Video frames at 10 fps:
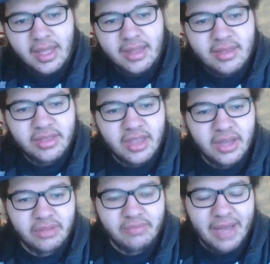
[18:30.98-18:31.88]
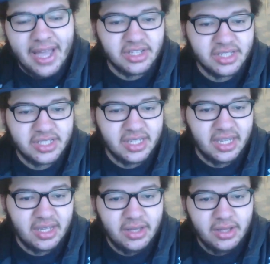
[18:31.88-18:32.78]
The thing with magic,
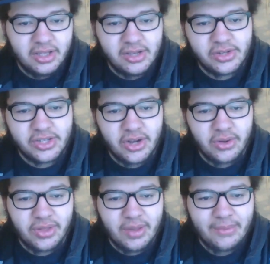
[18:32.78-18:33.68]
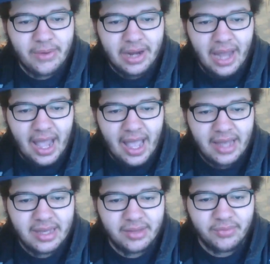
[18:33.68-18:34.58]
see, you show them one
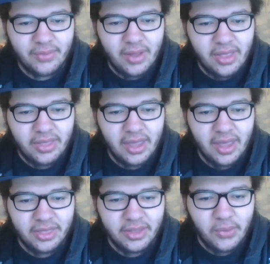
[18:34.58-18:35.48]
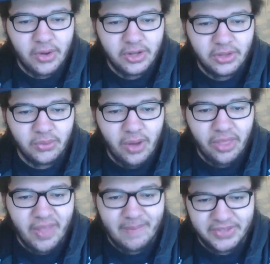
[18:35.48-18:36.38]
hand, and the the one you
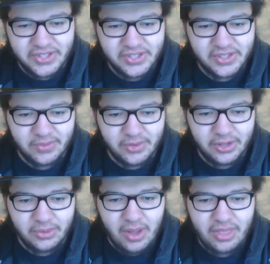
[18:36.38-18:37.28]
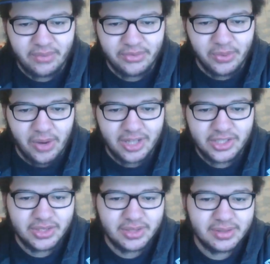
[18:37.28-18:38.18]
want them to you want them to
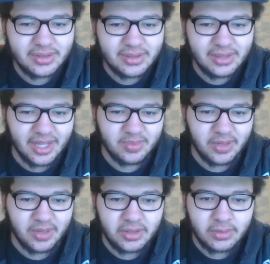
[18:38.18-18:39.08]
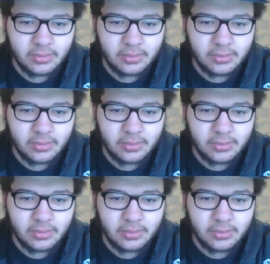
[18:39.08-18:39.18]
watch. Next page.